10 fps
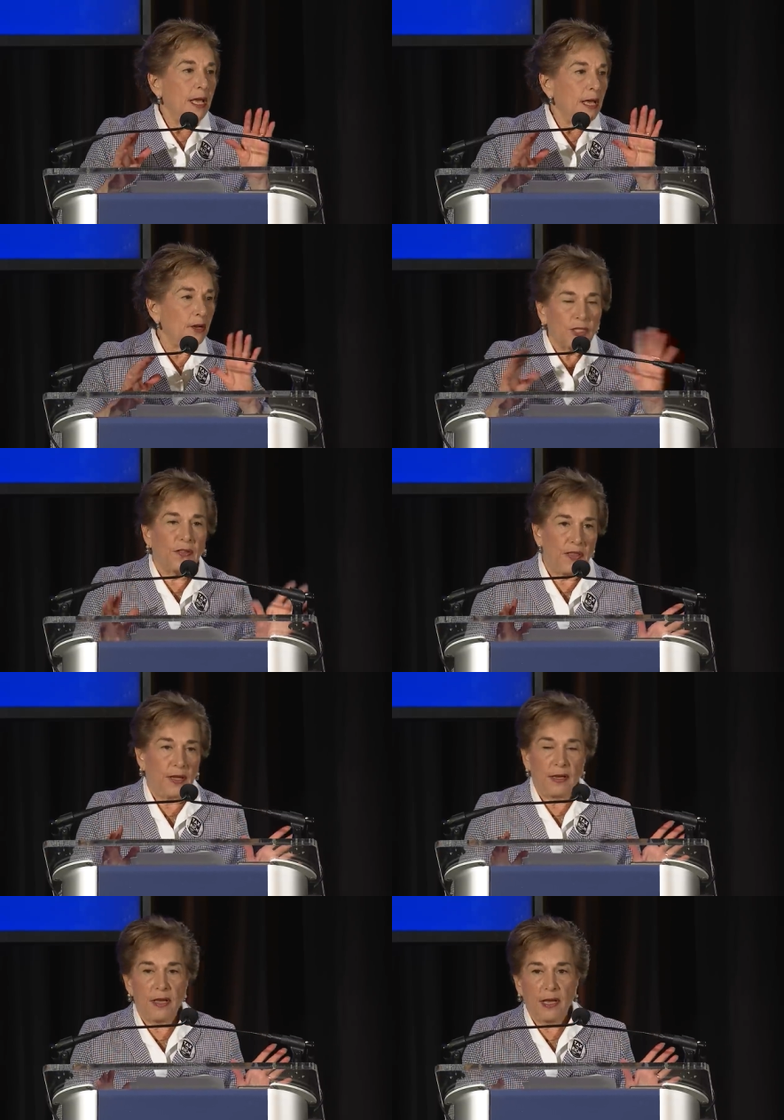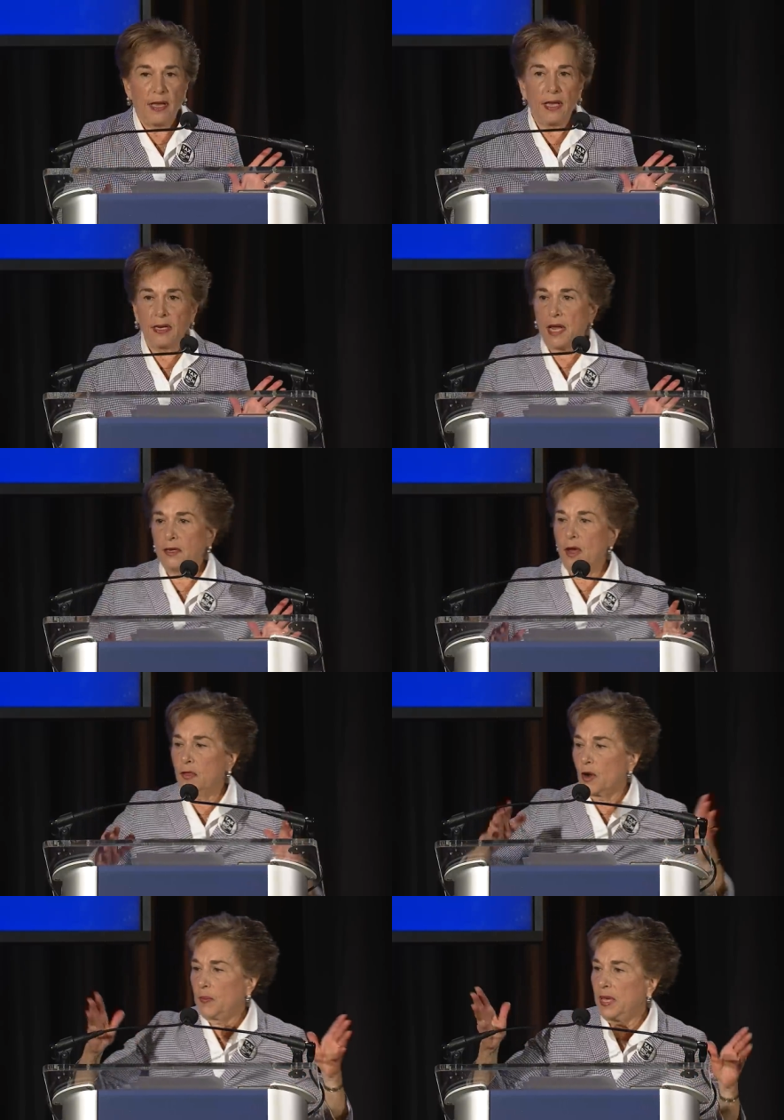here's the thing, and I know there
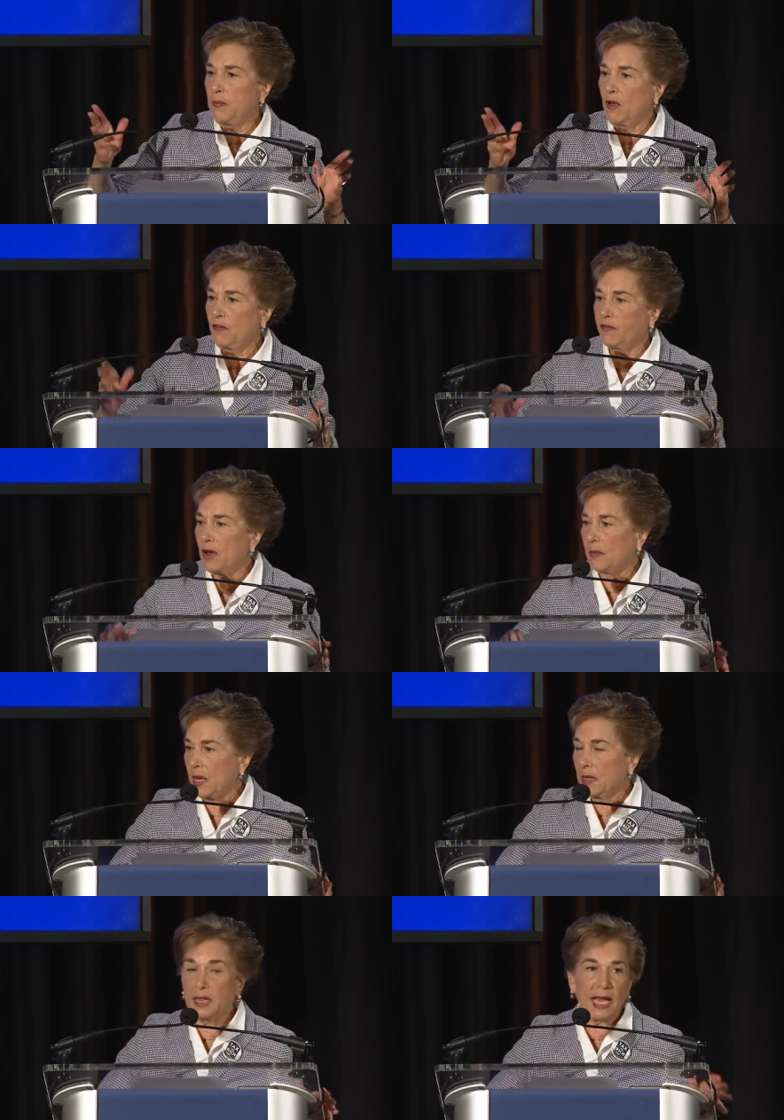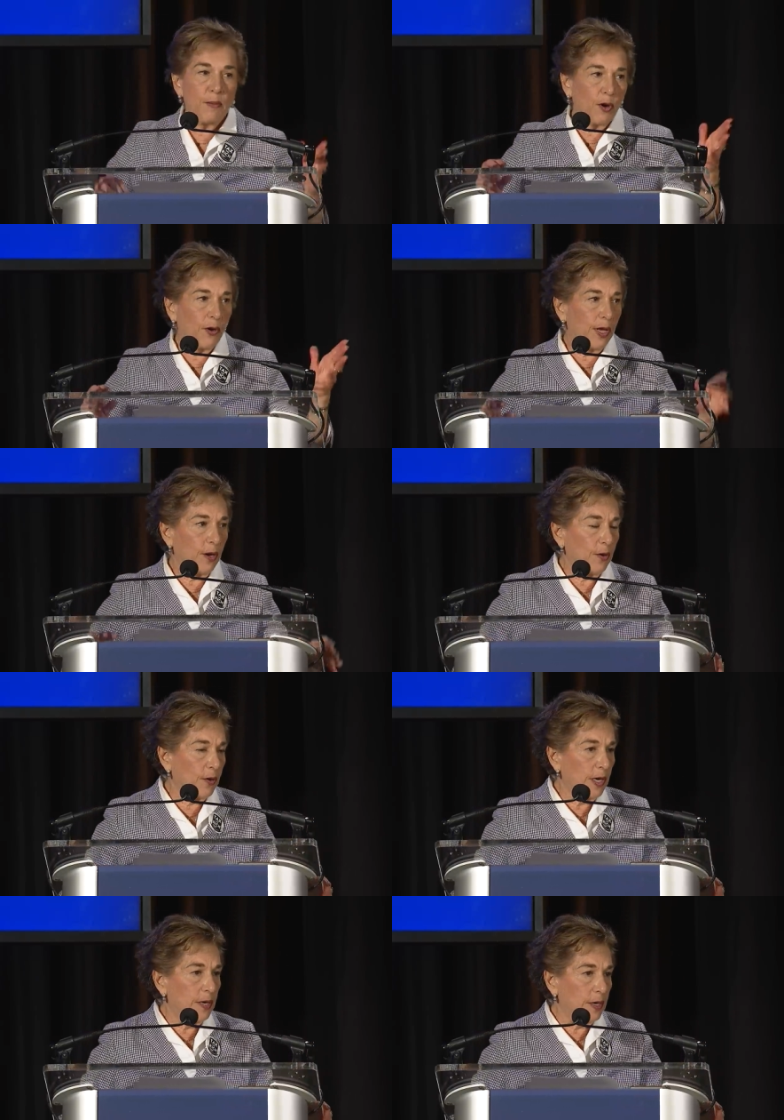are people from uh, labor here
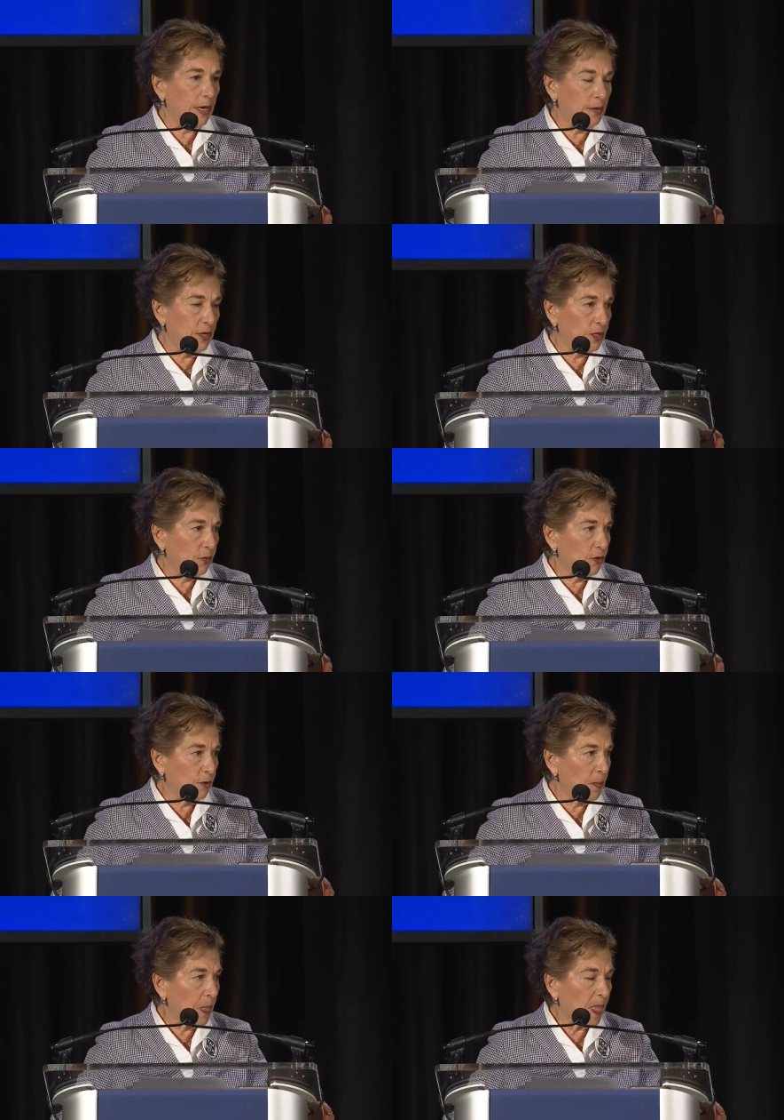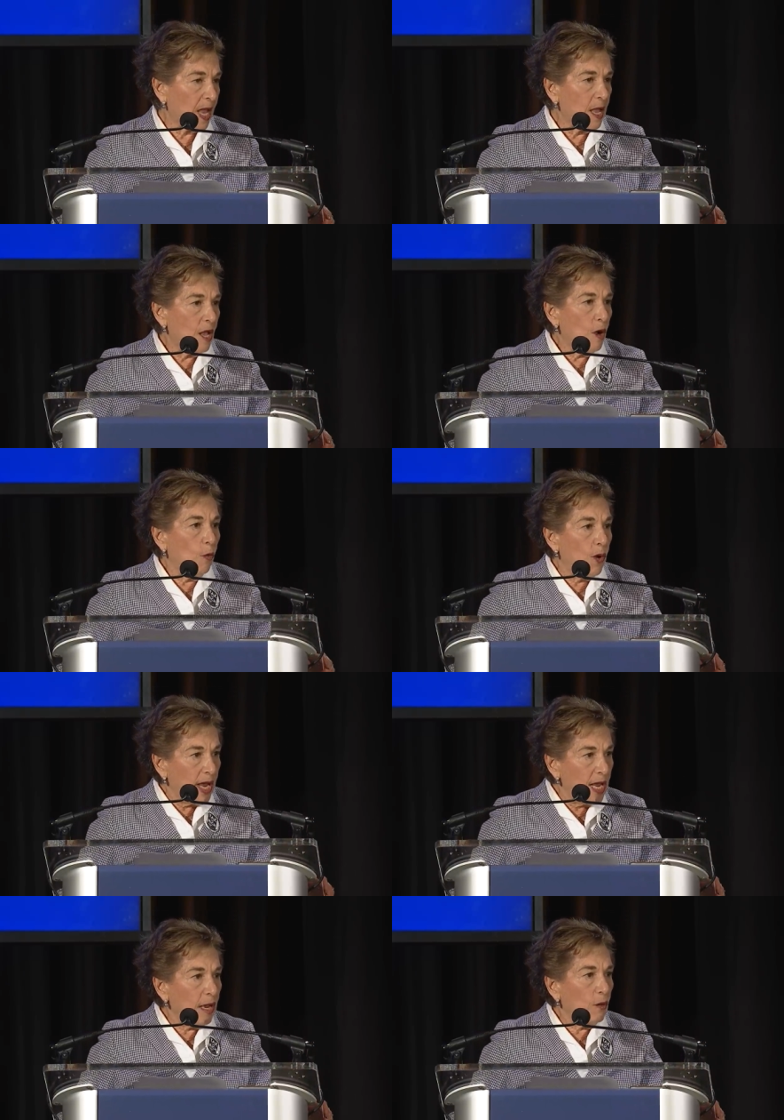in, in this room.
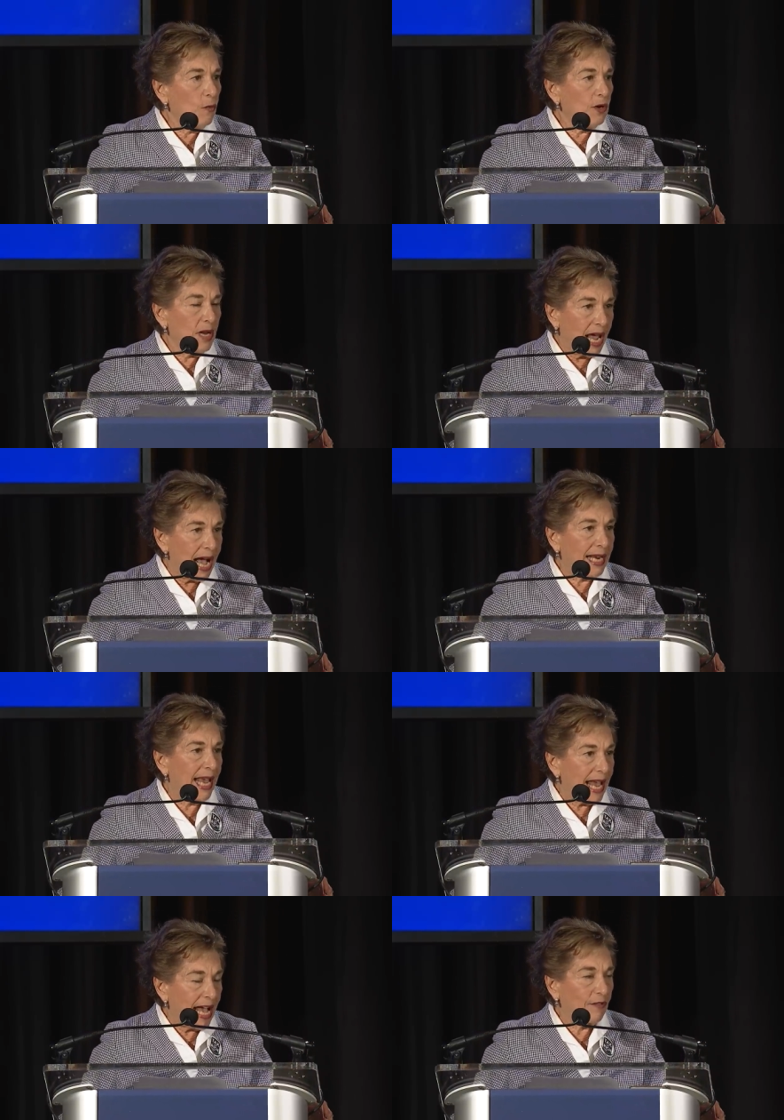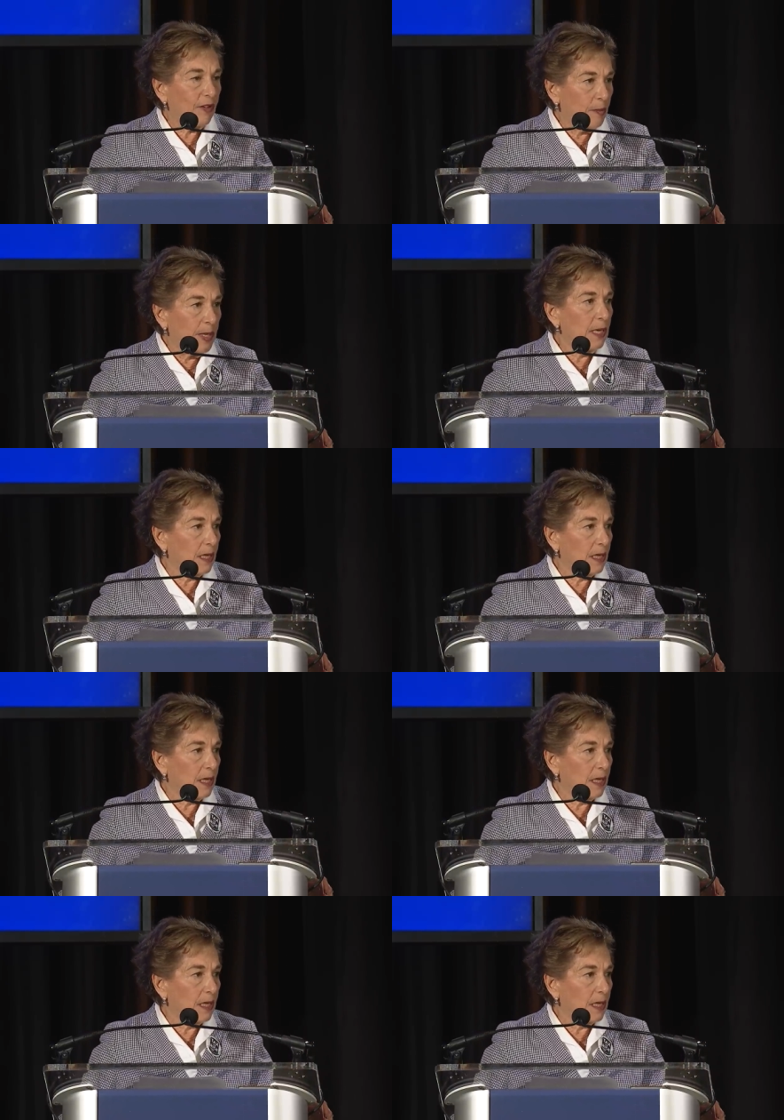We would not have a middle